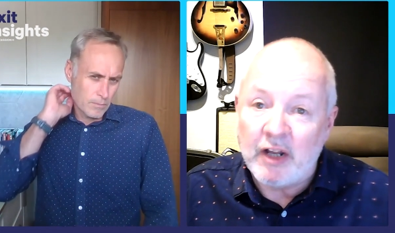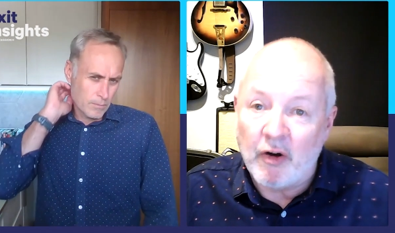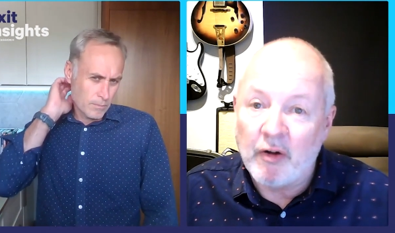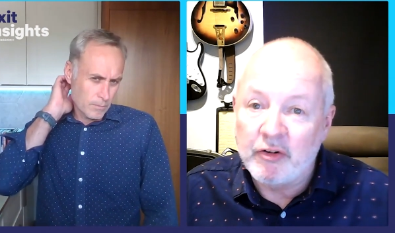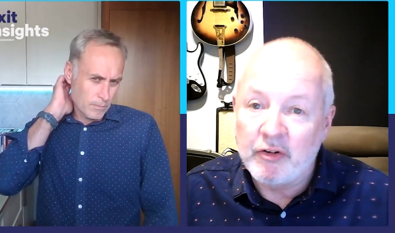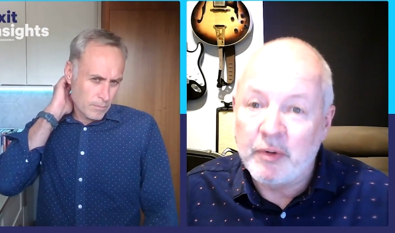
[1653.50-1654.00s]
Speaker 1: gone
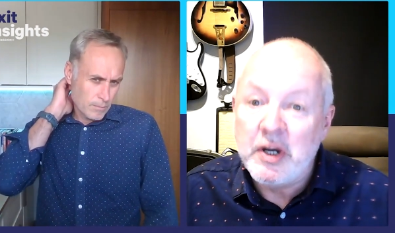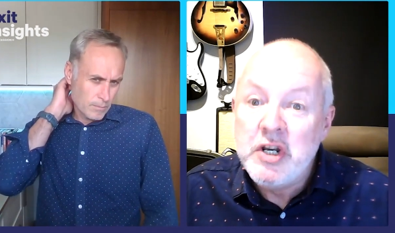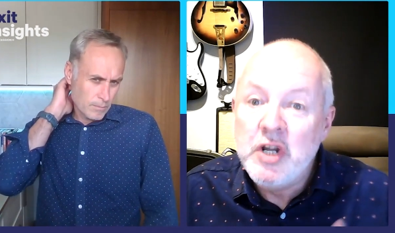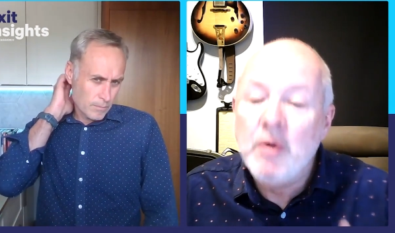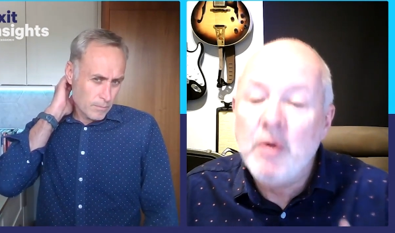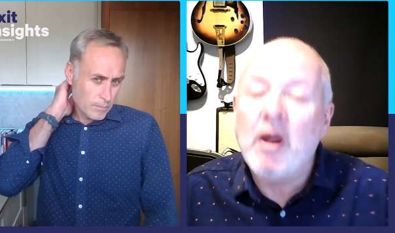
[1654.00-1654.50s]
on to a
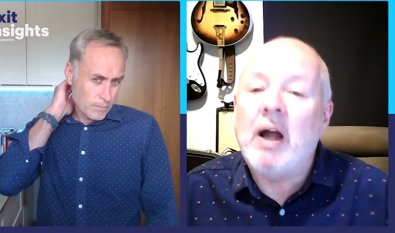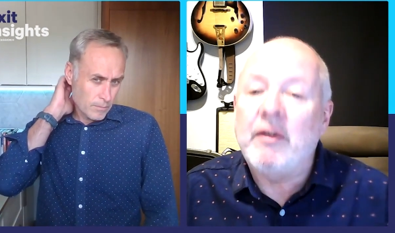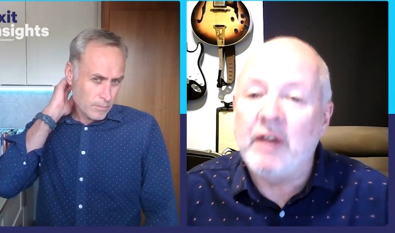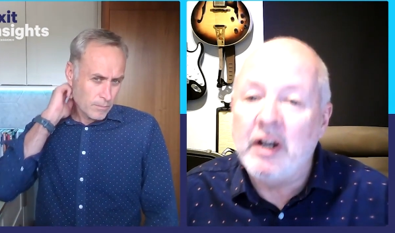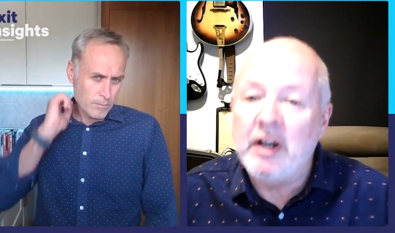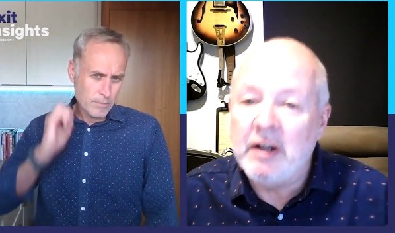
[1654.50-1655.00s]
new life
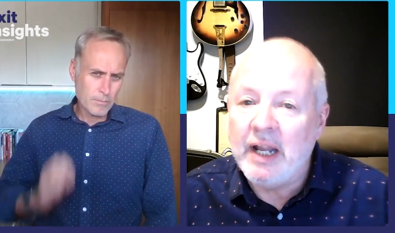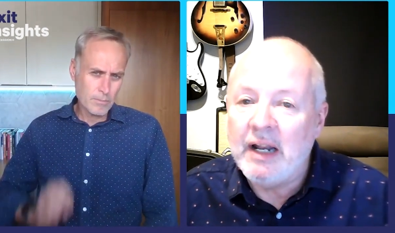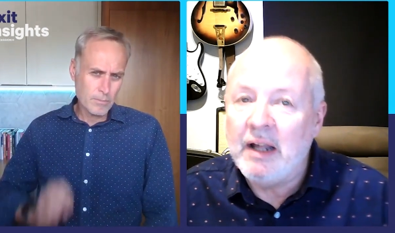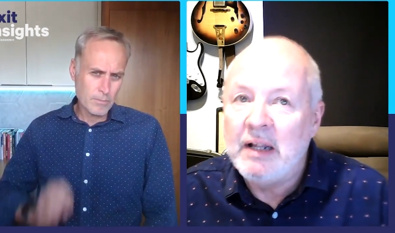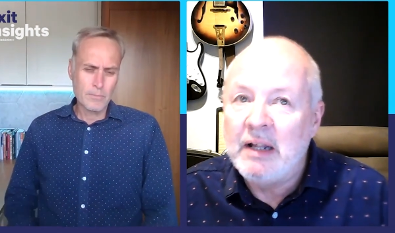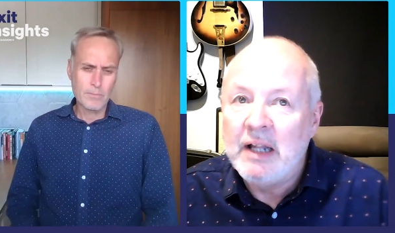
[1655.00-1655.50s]
and in, in
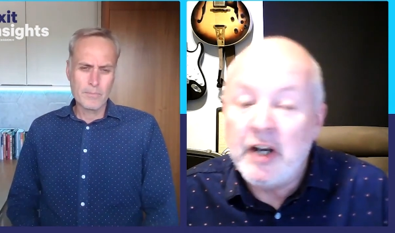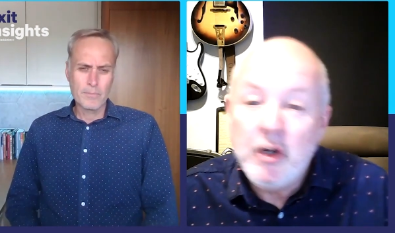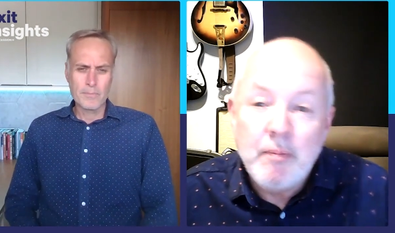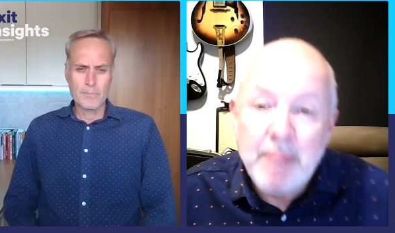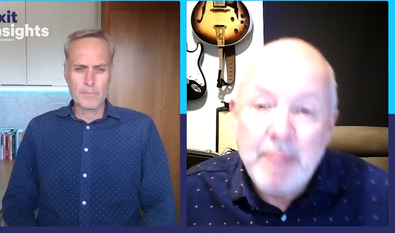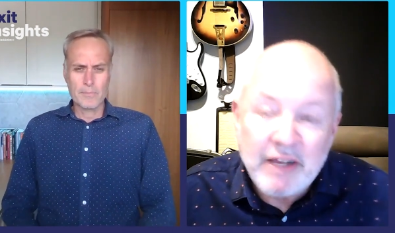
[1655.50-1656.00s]
a, a,
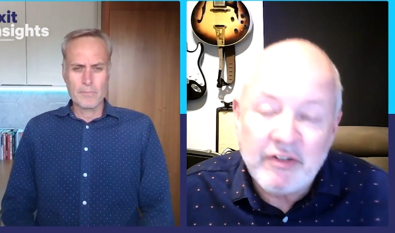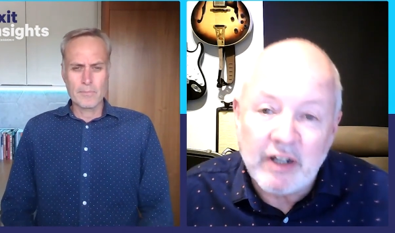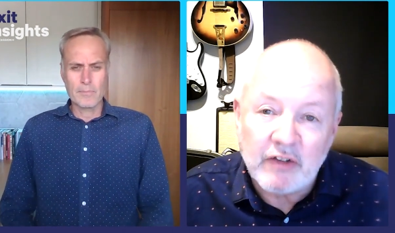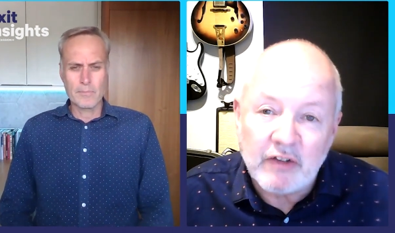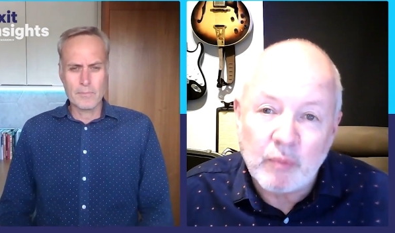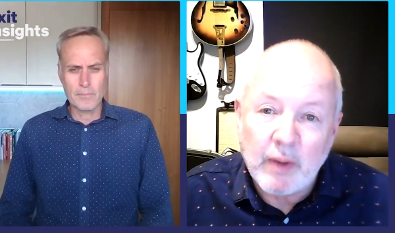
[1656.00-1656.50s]
new
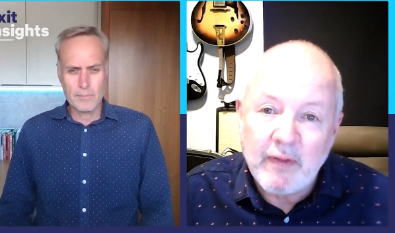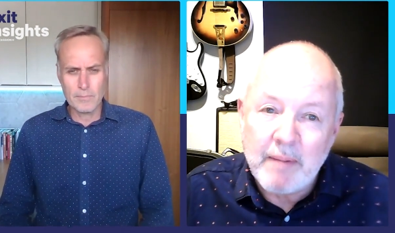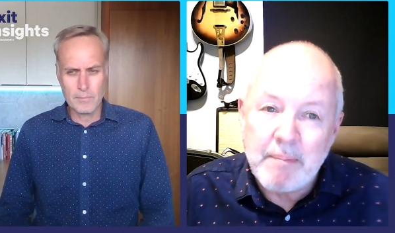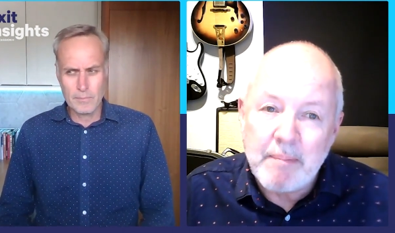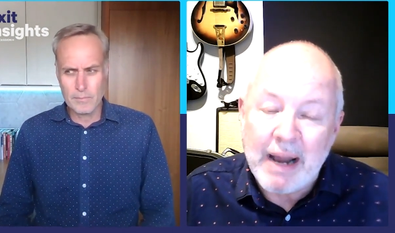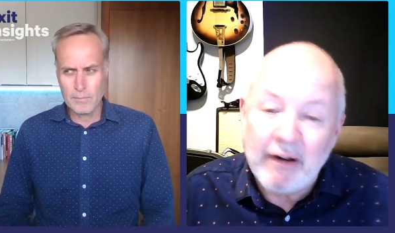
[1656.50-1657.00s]
business where the
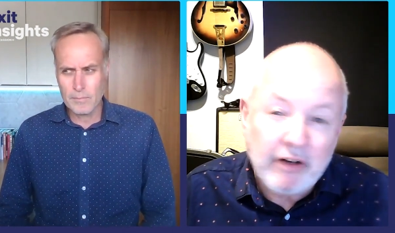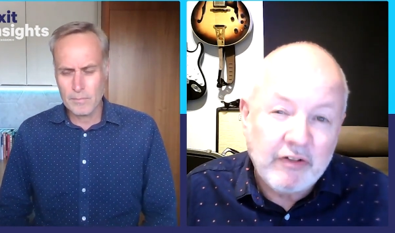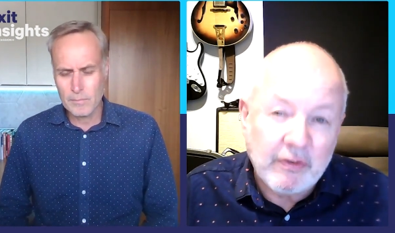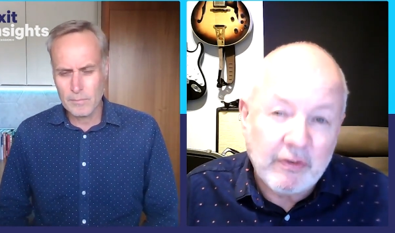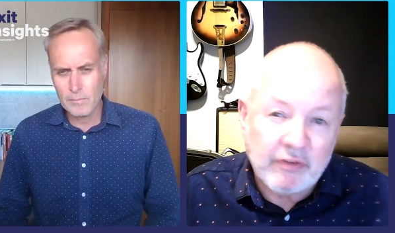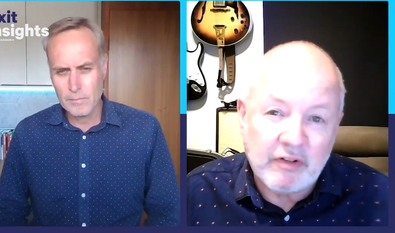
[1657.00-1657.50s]

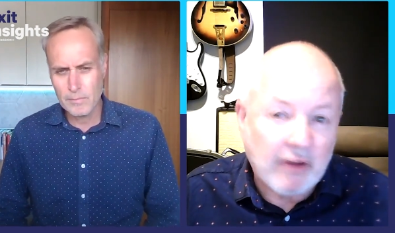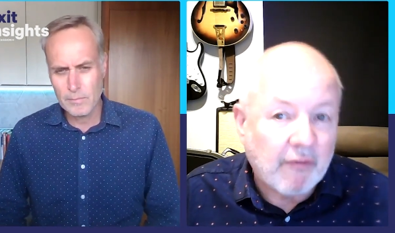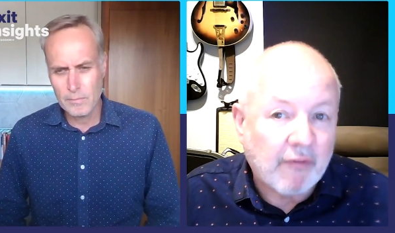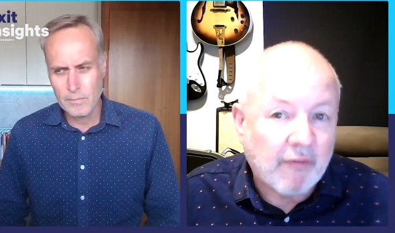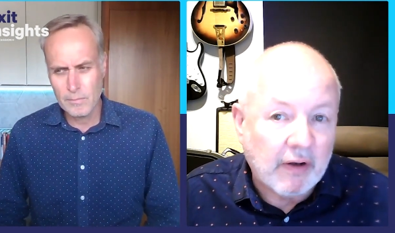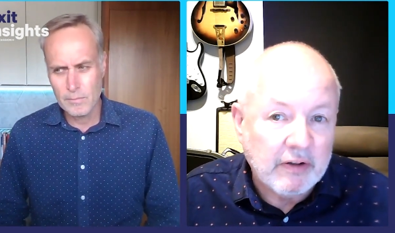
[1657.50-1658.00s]
imperatives are
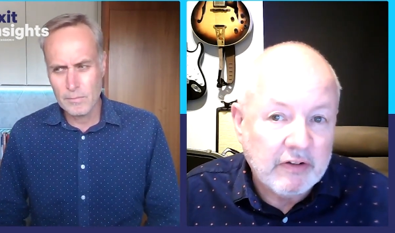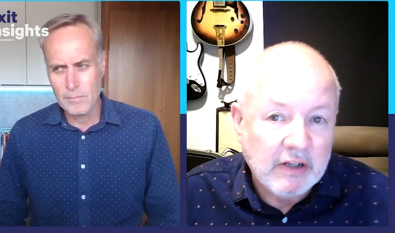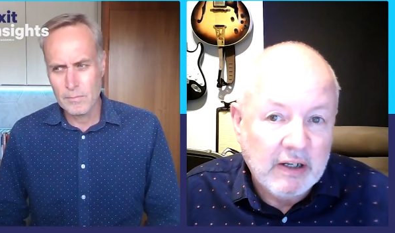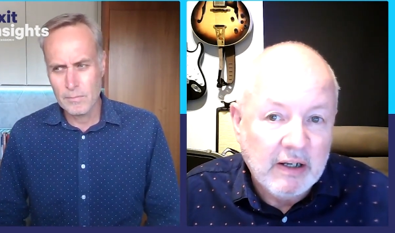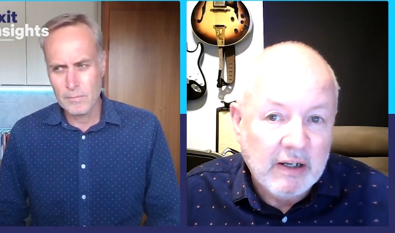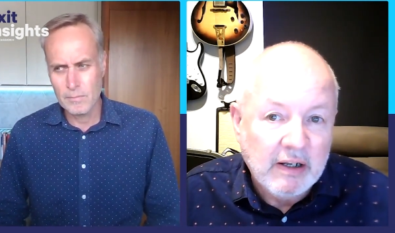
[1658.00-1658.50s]
different
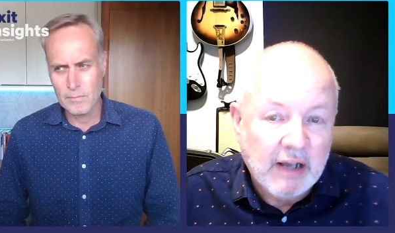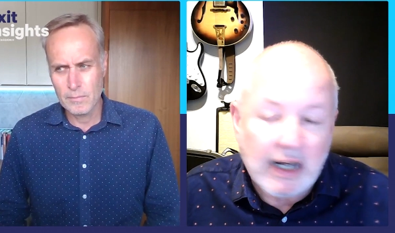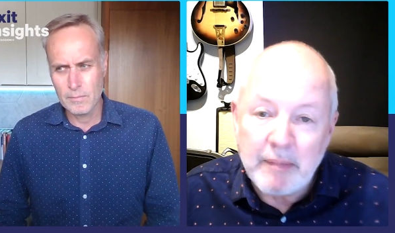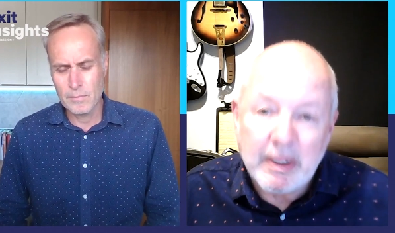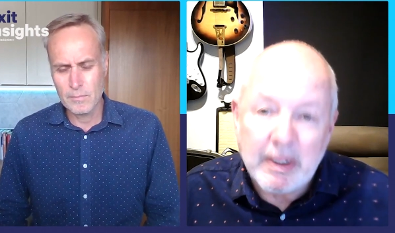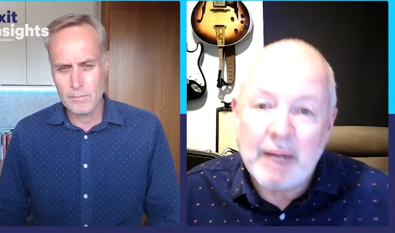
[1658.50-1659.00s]

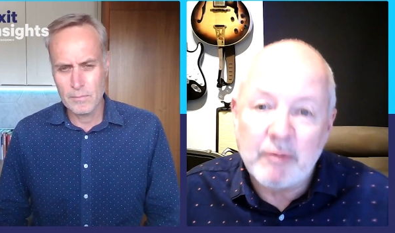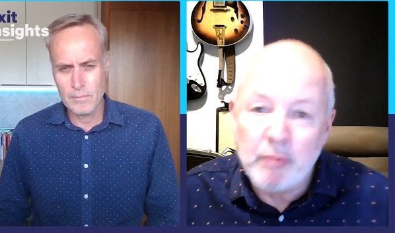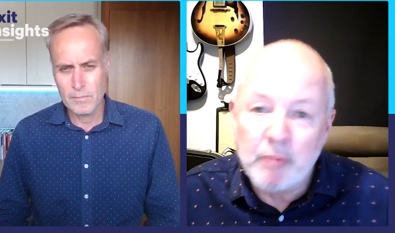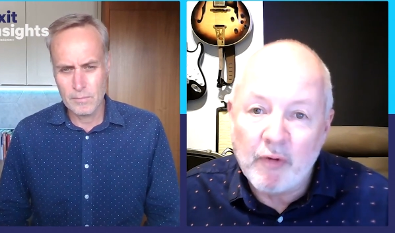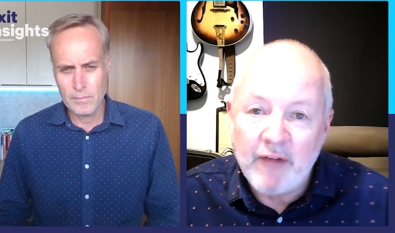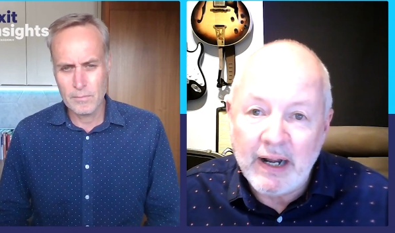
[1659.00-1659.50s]
and it becomes
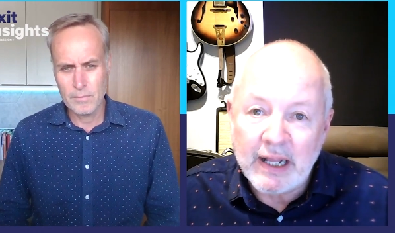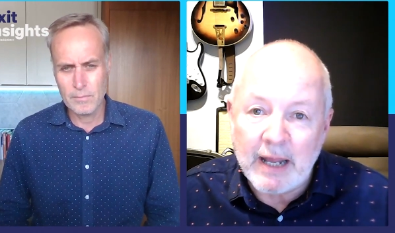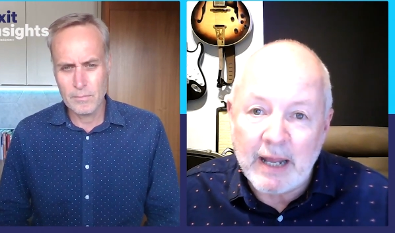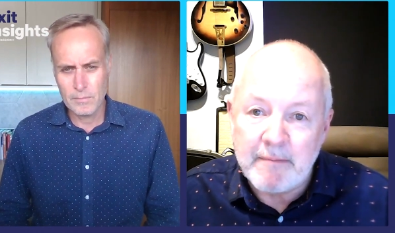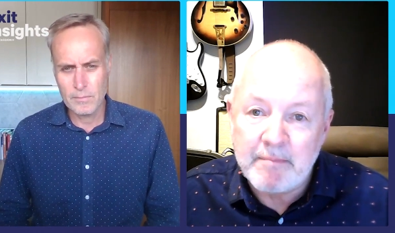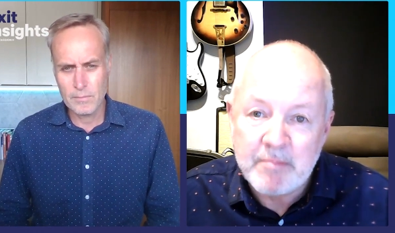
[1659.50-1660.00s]
more fun
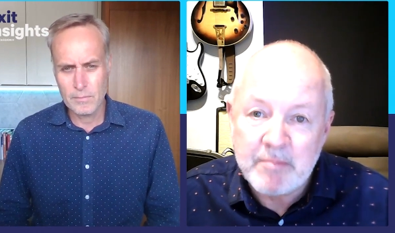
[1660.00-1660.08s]
again.